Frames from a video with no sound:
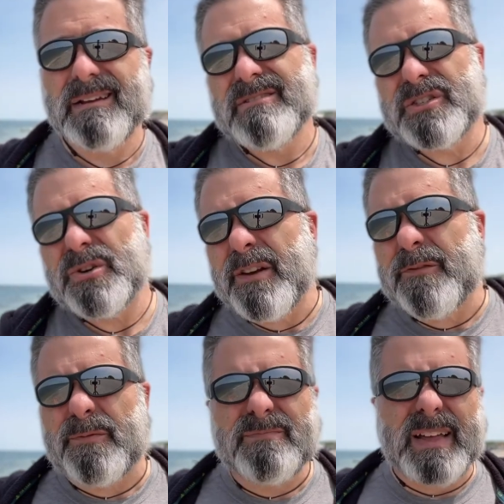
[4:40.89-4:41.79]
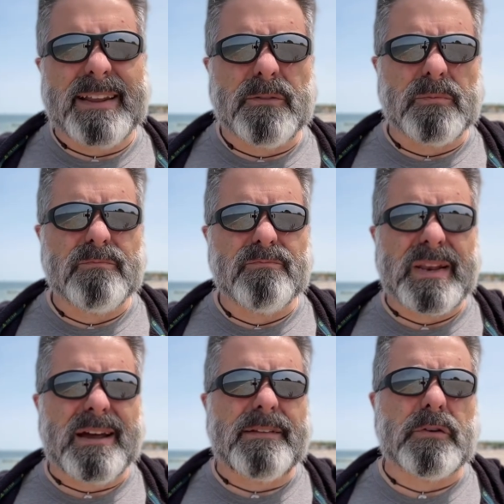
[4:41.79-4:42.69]
sort of not even
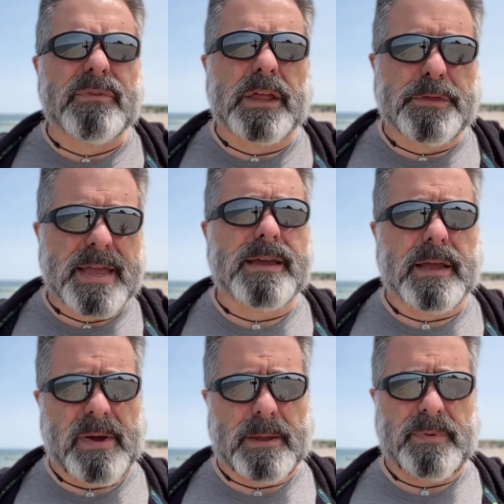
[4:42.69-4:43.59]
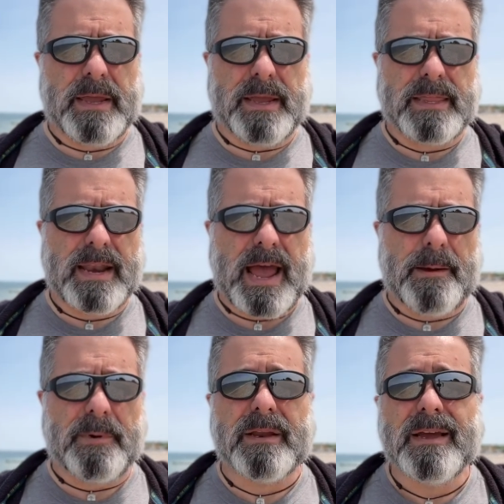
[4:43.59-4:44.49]
without even really thinking about being in that
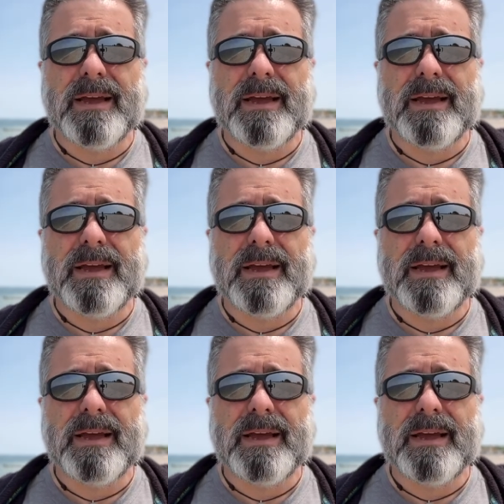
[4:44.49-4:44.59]
habit.